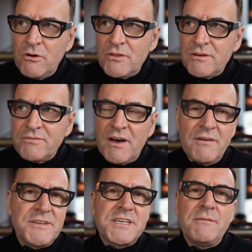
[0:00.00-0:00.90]
more than
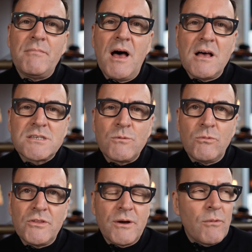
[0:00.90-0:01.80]
5 or 10 miles from
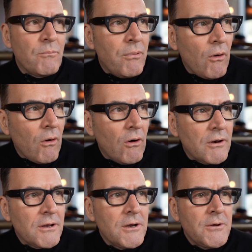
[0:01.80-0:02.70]
where they were born.